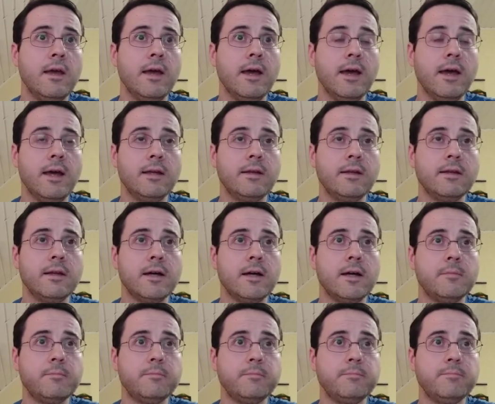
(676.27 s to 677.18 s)
And
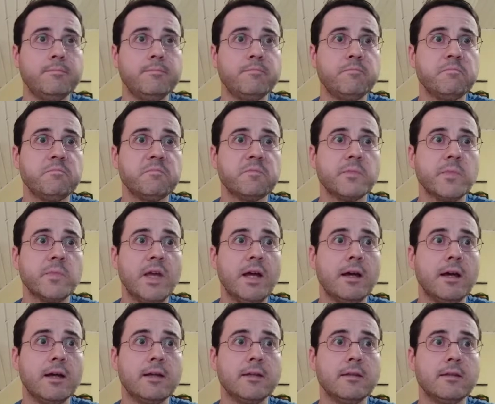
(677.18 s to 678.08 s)

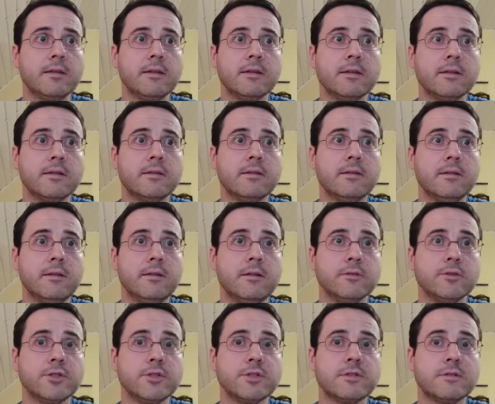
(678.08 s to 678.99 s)
I think
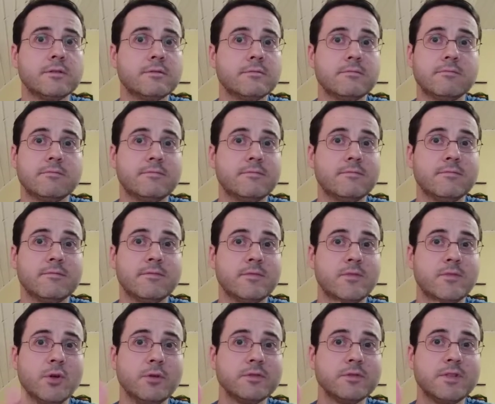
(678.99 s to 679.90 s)
just
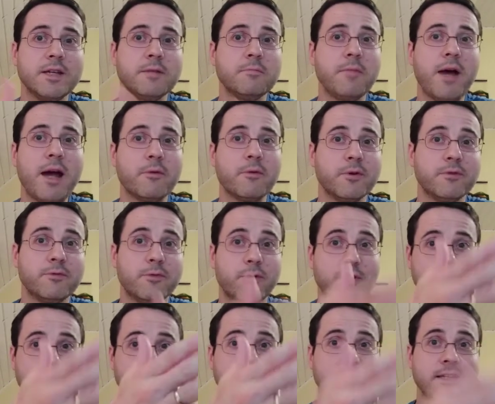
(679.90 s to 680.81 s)
don't take my word
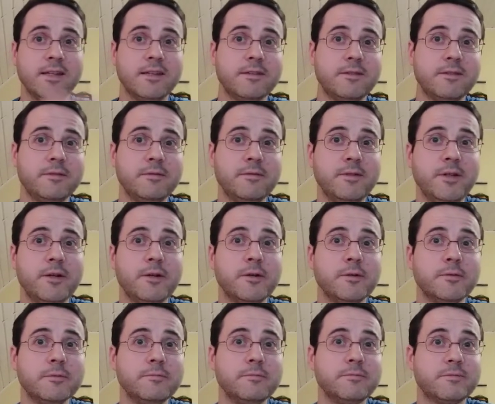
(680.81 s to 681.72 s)
for it. Take
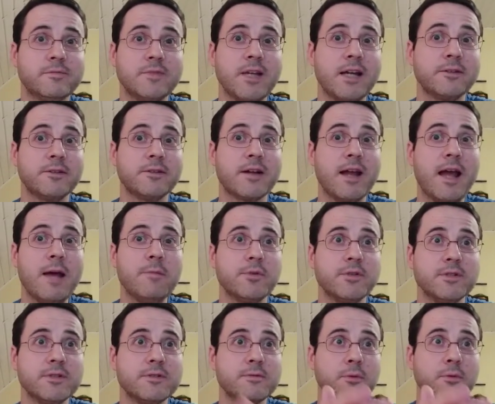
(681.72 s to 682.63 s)
Dr.
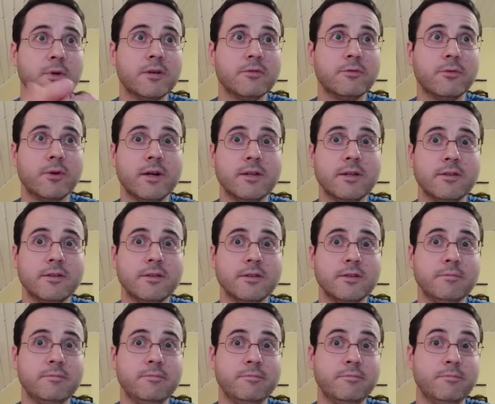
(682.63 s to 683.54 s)
Capper's word for it.
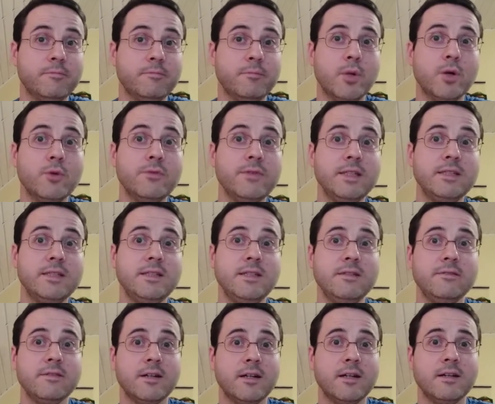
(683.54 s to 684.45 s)
The Bovi
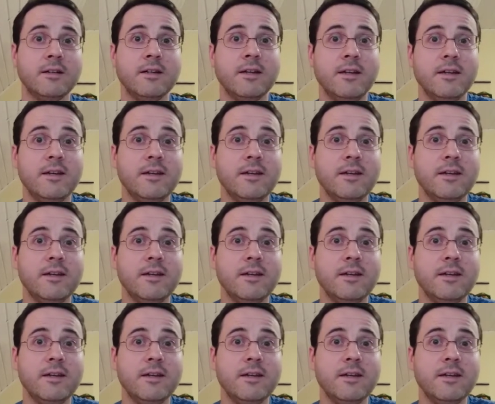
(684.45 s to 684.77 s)
Diva